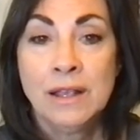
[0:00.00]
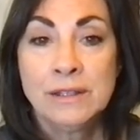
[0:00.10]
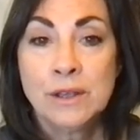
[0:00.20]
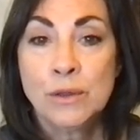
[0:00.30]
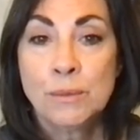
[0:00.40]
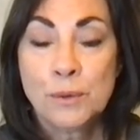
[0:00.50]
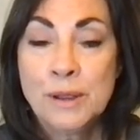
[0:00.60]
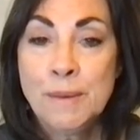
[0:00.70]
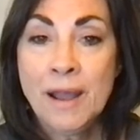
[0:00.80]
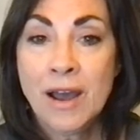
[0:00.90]
So the
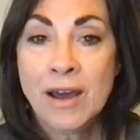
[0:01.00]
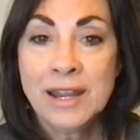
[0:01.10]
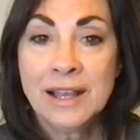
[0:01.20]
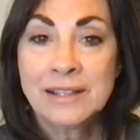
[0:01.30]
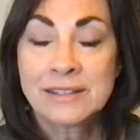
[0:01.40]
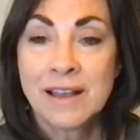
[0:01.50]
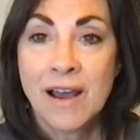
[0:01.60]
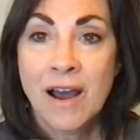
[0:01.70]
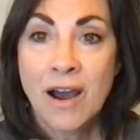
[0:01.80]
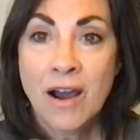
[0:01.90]
prebiotics
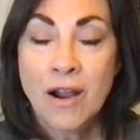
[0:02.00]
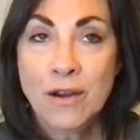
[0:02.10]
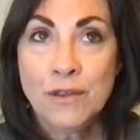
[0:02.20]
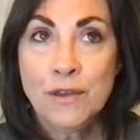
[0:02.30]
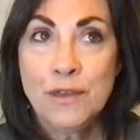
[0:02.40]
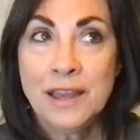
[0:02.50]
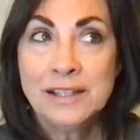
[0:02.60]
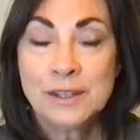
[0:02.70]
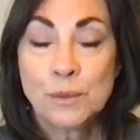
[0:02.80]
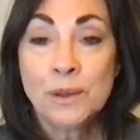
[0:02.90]
are the
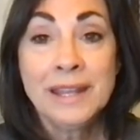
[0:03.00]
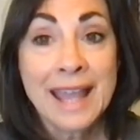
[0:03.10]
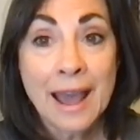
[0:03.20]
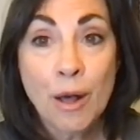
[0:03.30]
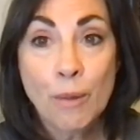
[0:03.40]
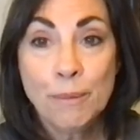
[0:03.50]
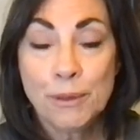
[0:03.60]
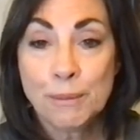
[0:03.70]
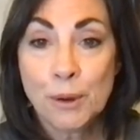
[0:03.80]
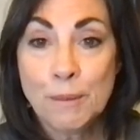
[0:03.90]
things that really help
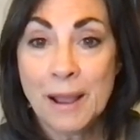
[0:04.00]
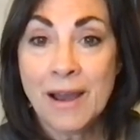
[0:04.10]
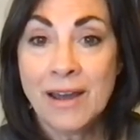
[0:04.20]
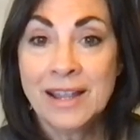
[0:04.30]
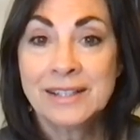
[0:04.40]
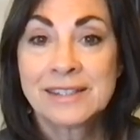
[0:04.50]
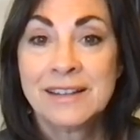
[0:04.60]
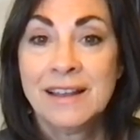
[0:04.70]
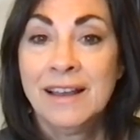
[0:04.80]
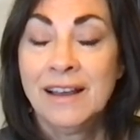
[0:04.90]
the probiotics
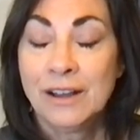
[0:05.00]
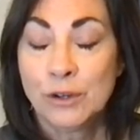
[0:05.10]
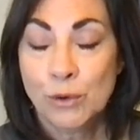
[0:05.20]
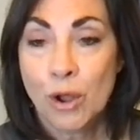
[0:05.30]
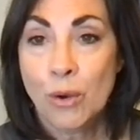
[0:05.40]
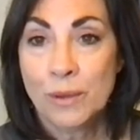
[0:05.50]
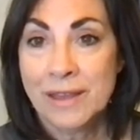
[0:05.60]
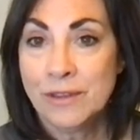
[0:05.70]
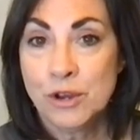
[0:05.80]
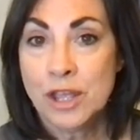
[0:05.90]
grow
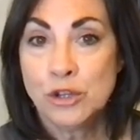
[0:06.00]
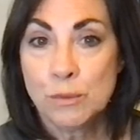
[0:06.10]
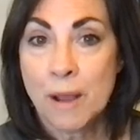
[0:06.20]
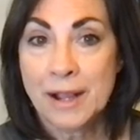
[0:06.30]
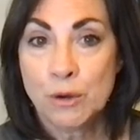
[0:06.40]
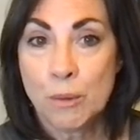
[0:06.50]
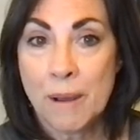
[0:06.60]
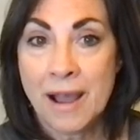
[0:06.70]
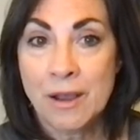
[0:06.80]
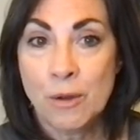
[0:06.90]
in your
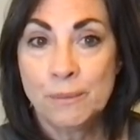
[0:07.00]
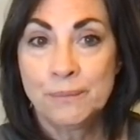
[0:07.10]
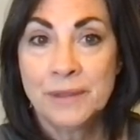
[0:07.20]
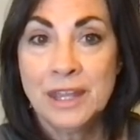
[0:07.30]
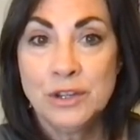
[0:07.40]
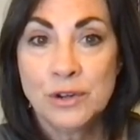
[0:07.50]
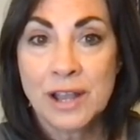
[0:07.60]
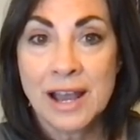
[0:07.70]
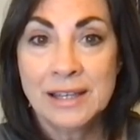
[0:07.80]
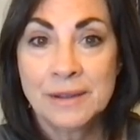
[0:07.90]
microbiome, in your
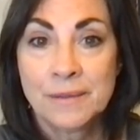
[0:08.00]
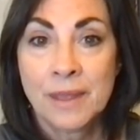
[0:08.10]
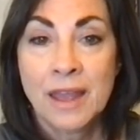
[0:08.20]
gut.